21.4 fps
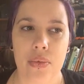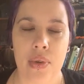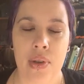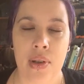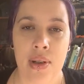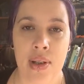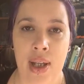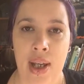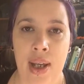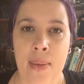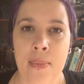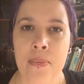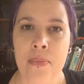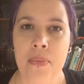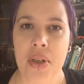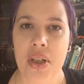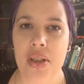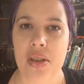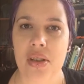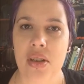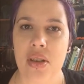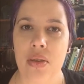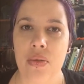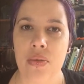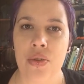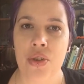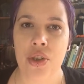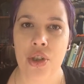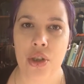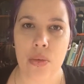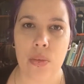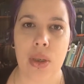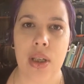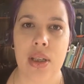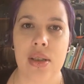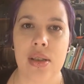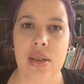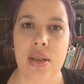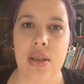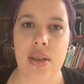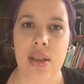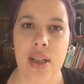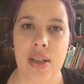them, but it's the new ones
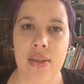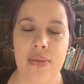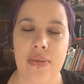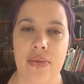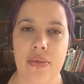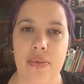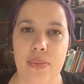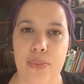that they've